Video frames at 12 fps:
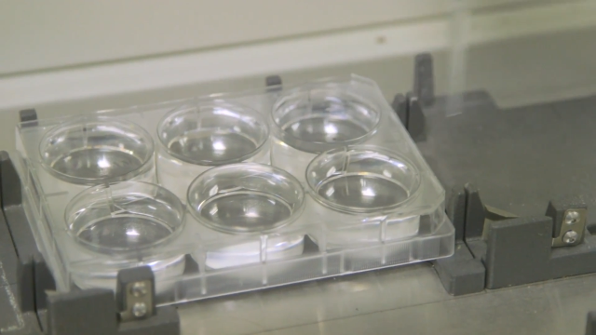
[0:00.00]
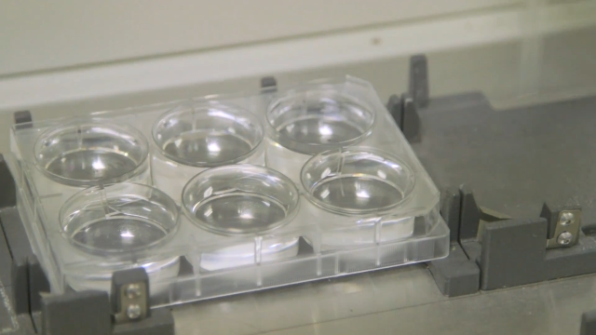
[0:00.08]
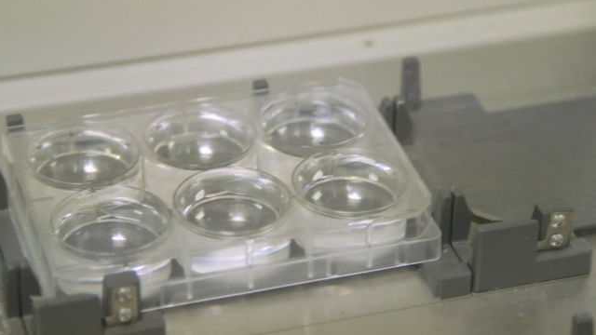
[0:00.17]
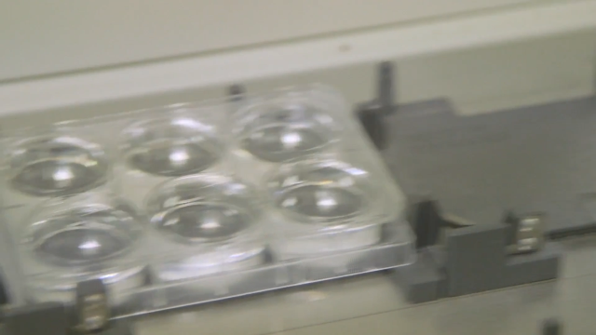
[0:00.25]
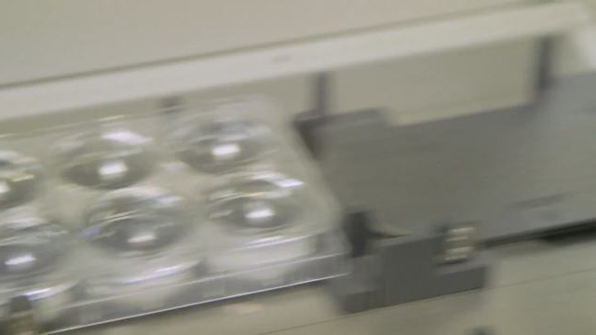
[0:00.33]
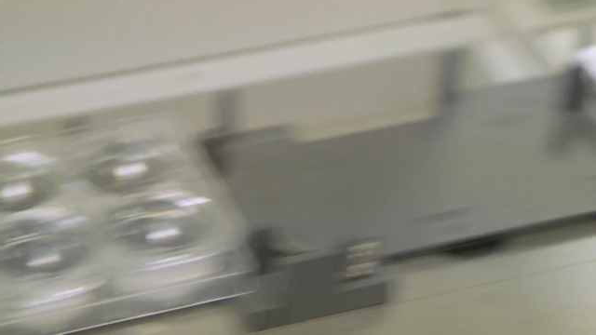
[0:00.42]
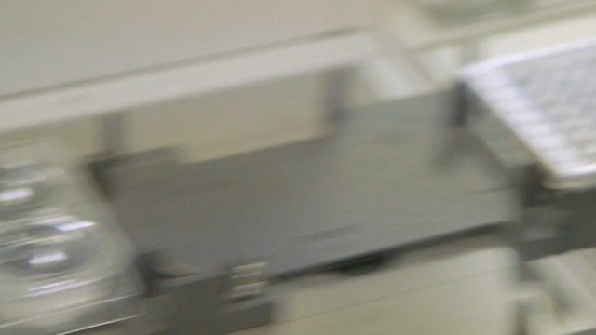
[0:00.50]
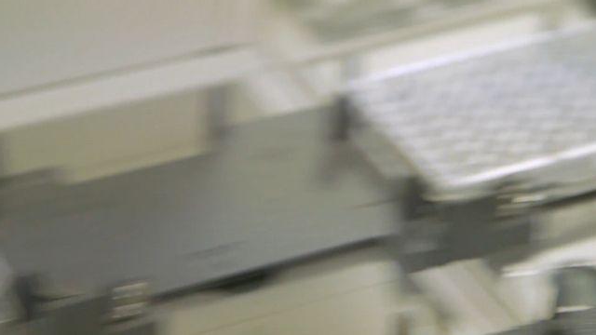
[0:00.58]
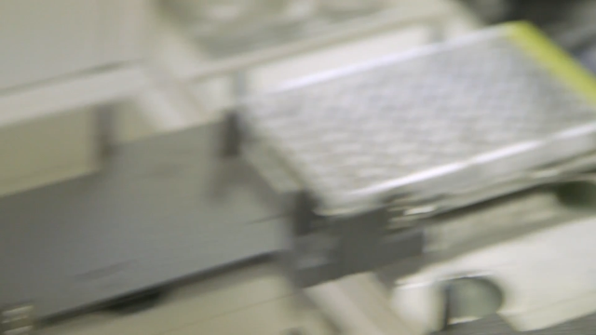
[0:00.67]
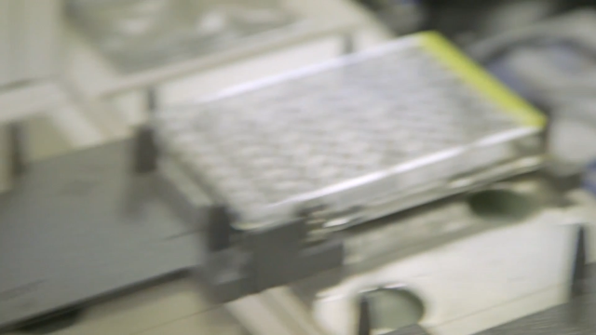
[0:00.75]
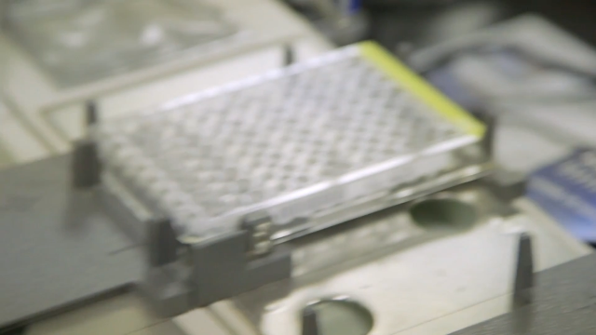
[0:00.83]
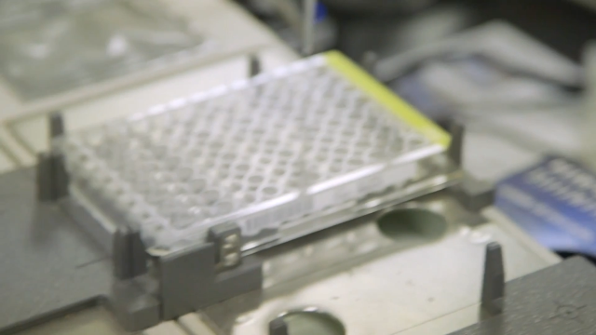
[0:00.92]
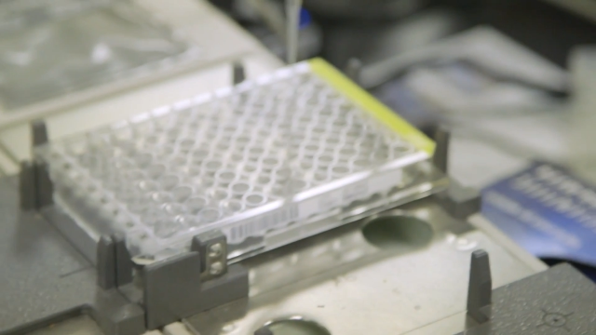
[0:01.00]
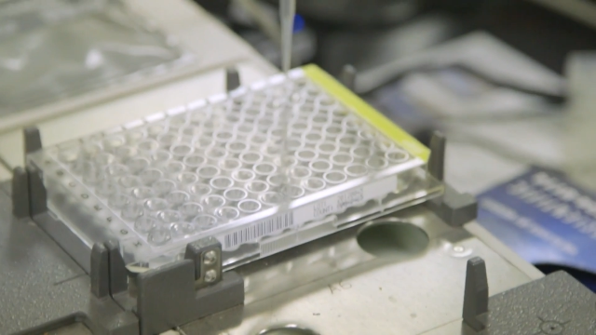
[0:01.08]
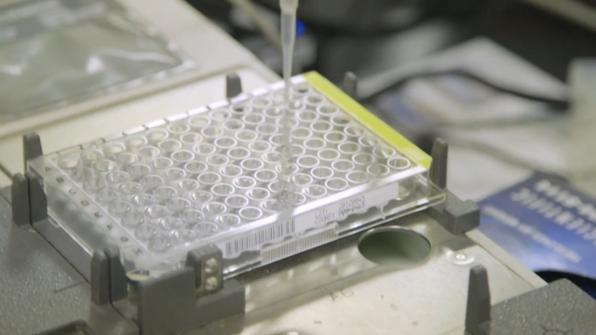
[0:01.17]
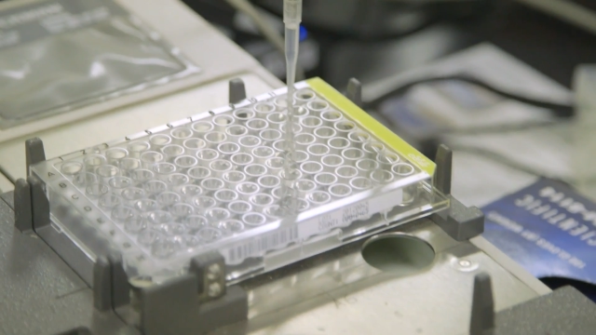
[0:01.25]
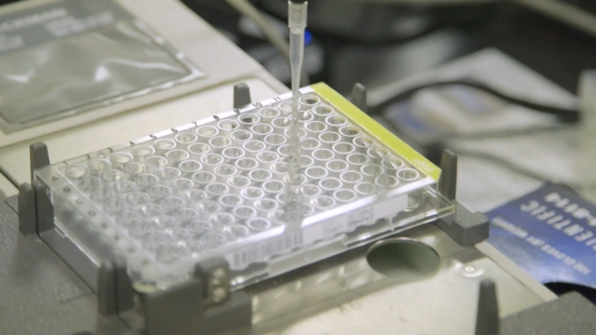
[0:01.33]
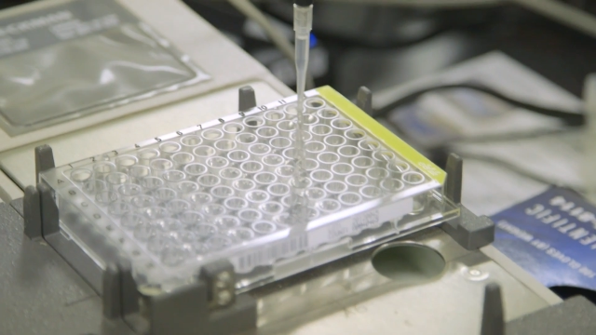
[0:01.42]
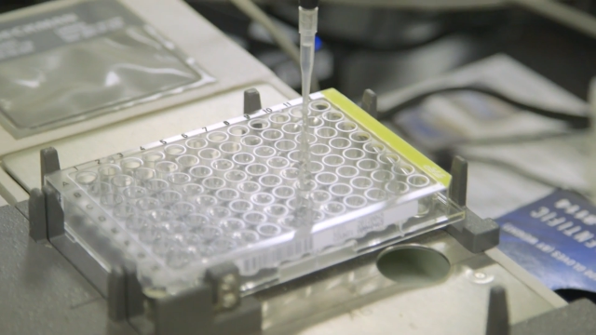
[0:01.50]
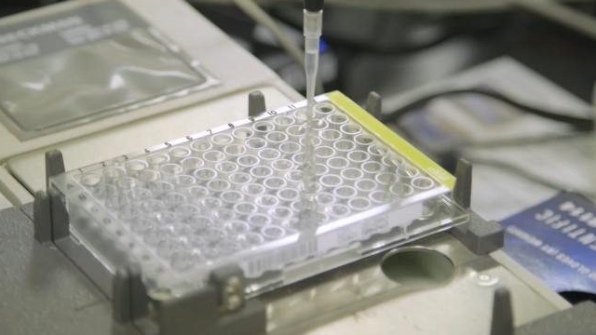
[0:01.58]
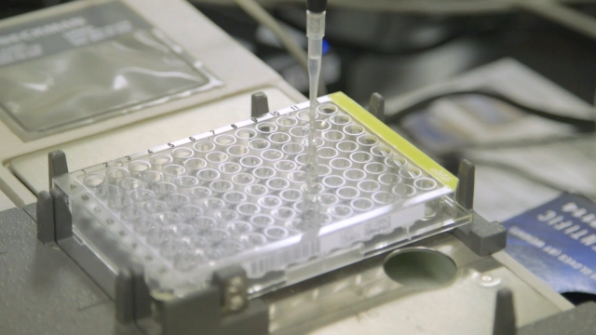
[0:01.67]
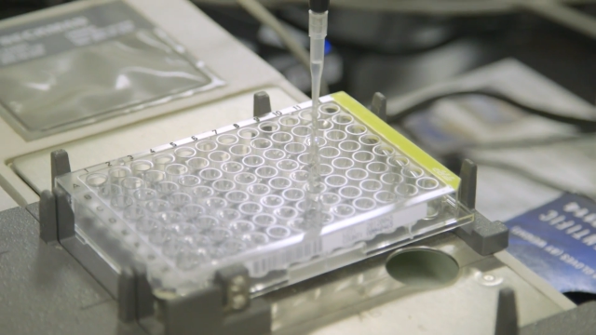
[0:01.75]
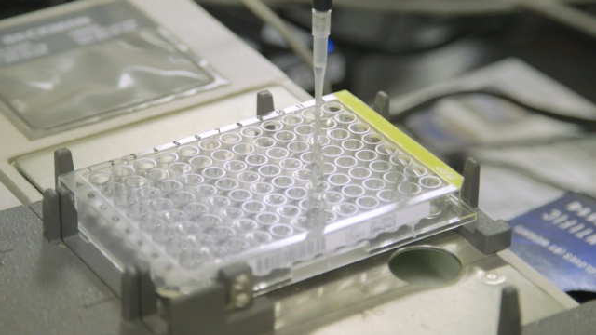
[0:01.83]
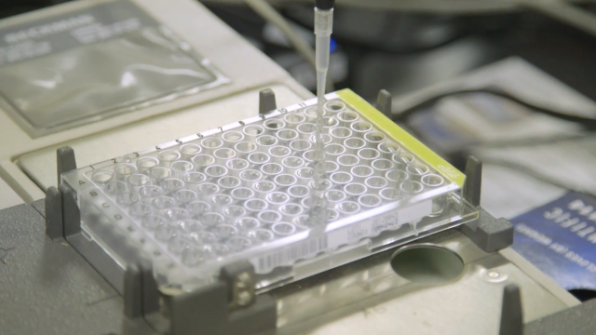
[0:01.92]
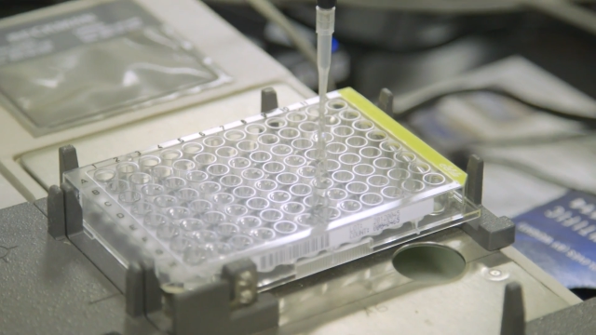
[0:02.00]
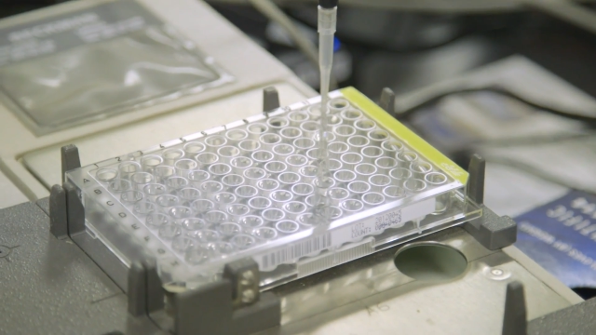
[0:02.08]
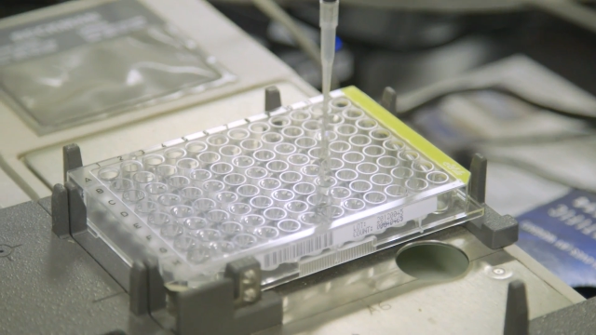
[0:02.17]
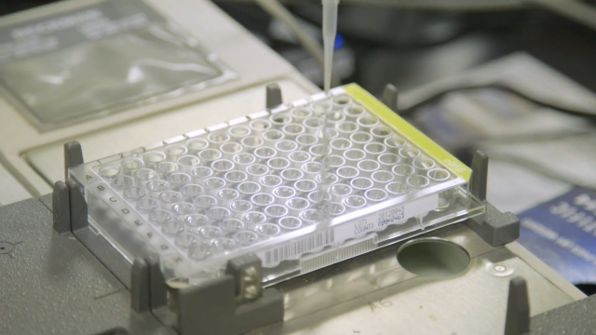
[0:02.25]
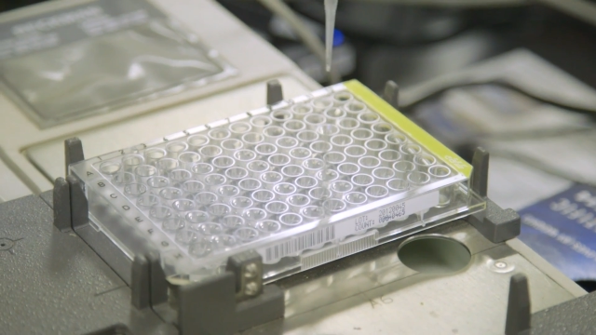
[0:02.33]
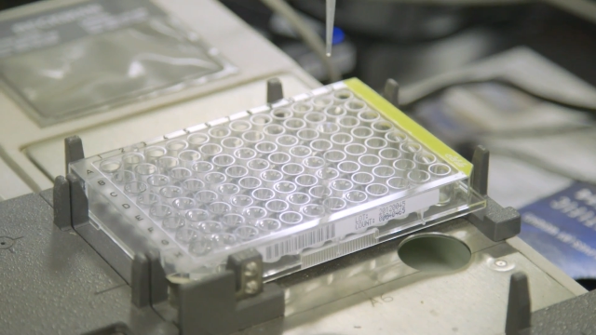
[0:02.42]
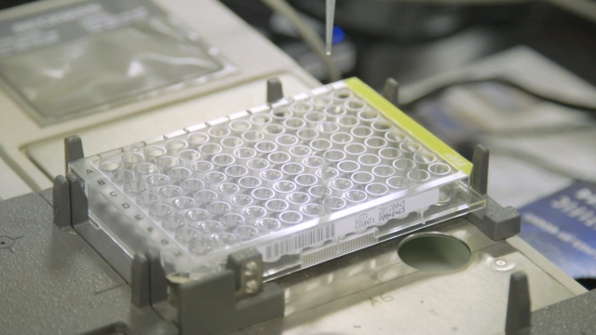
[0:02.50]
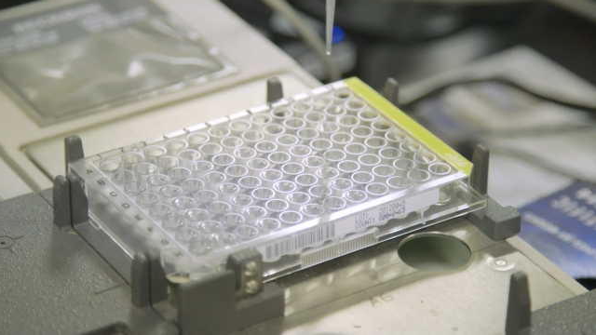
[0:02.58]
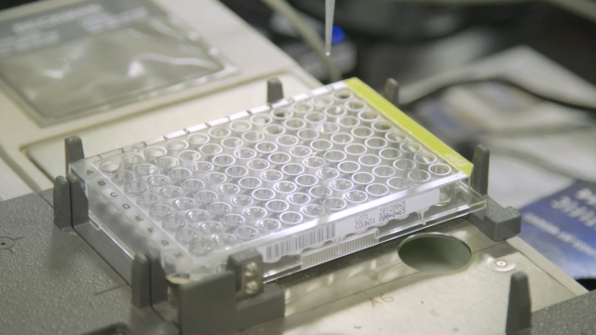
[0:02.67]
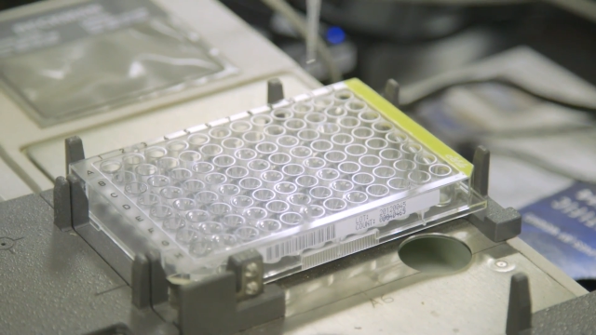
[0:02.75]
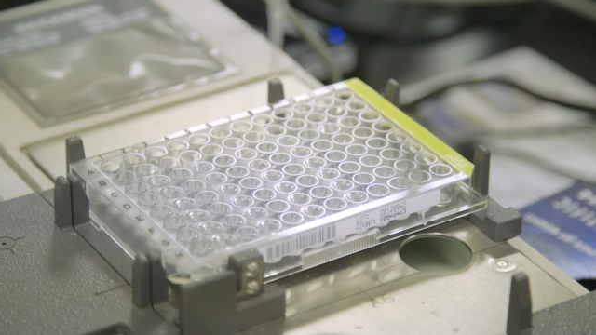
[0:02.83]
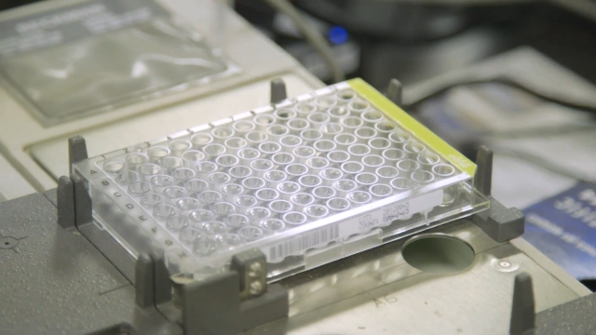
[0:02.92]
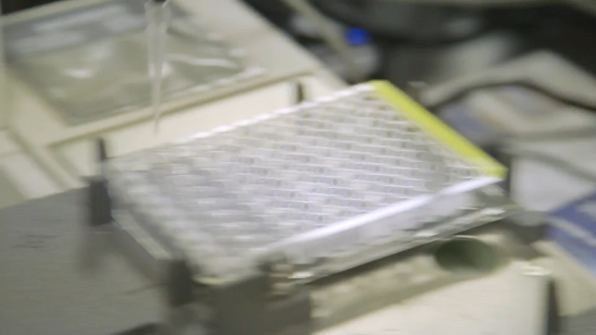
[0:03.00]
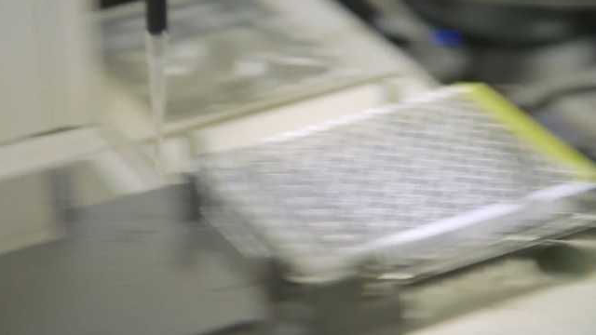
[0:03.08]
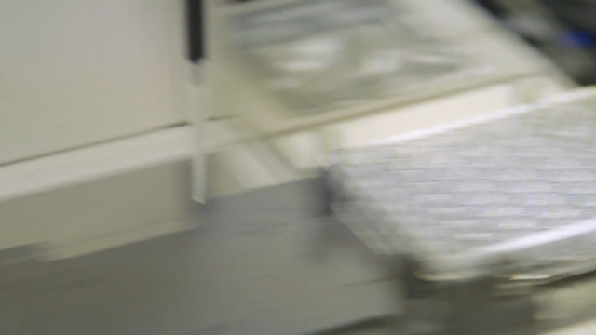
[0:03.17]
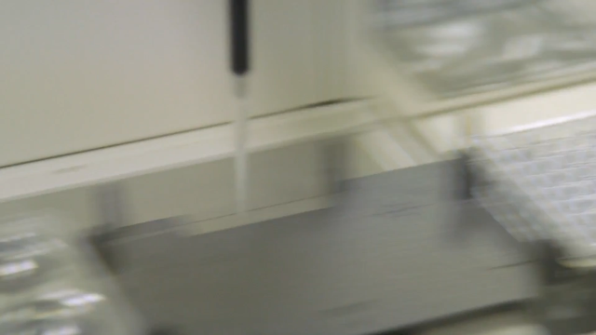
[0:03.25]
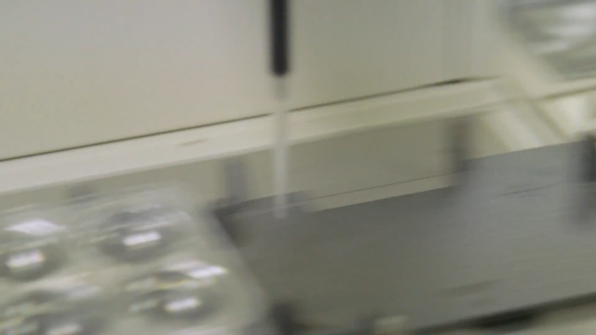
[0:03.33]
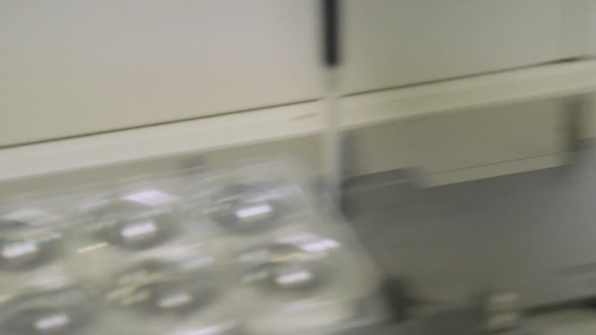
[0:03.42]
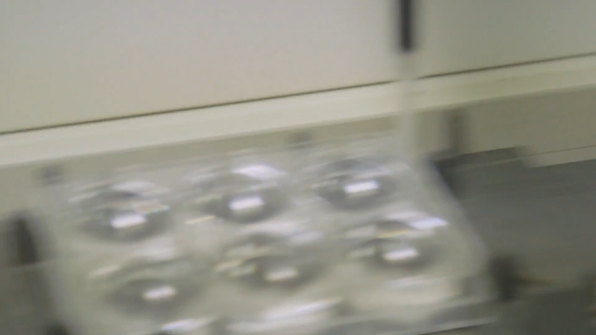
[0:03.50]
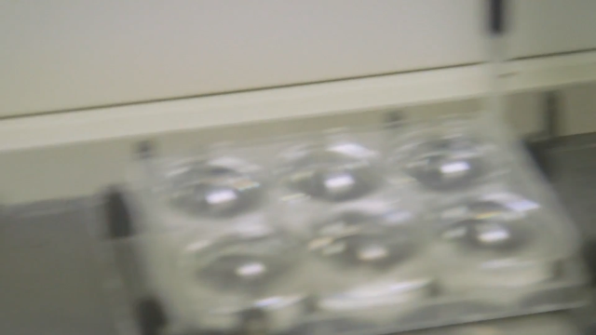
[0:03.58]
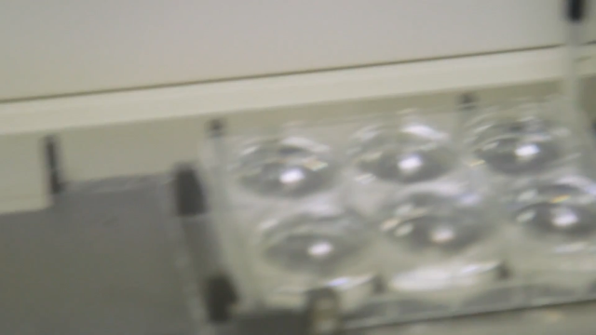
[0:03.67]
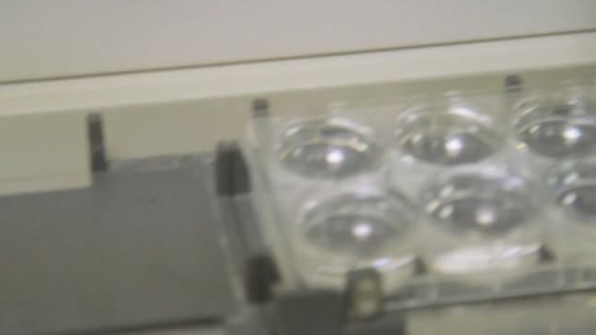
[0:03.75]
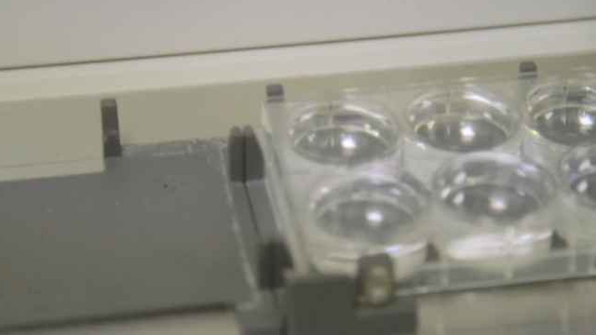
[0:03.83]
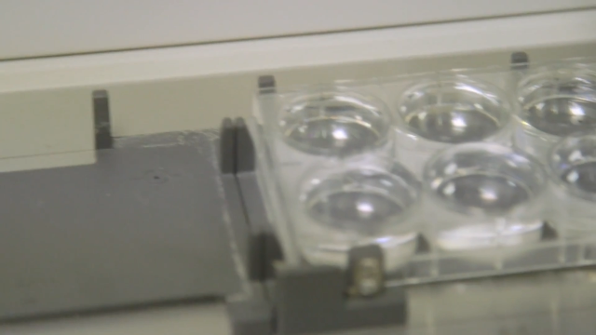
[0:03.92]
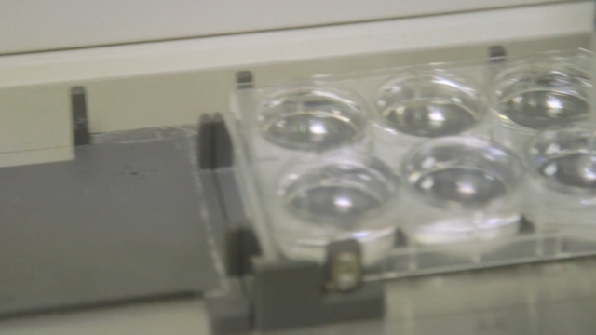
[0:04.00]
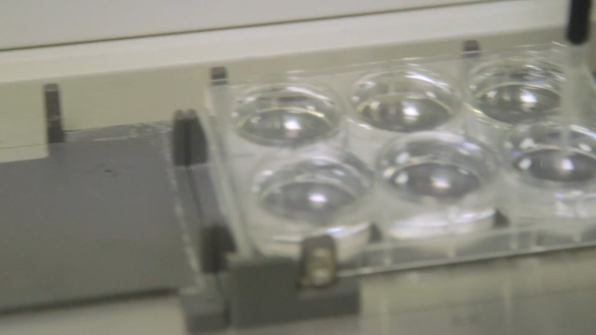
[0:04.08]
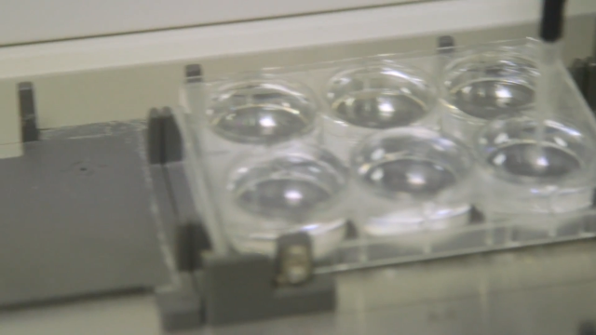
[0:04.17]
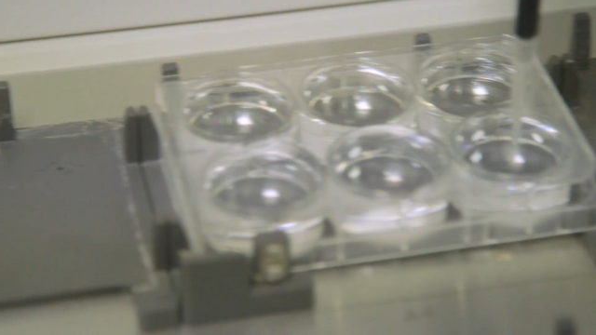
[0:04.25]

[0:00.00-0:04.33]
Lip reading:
(no speaker visible)